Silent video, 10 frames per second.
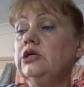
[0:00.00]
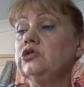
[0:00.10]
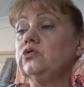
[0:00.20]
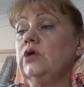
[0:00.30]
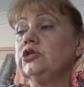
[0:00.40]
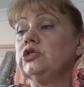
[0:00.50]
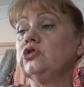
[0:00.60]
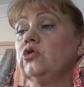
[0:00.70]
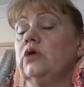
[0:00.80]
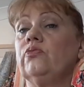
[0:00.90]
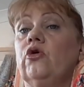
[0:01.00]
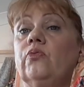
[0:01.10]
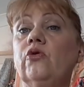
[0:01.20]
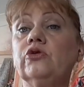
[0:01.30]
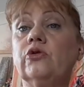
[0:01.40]
So I just thought I'd
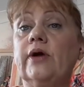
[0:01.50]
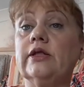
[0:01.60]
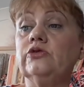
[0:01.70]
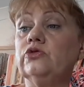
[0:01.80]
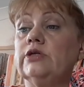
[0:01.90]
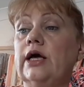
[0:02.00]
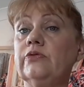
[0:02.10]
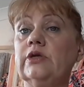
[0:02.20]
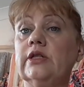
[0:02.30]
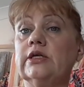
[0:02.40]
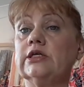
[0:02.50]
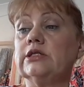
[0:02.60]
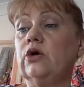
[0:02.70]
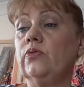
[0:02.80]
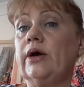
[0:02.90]
pop on quickly and do that with
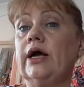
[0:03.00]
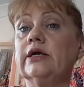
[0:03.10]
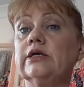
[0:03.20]
this little bag.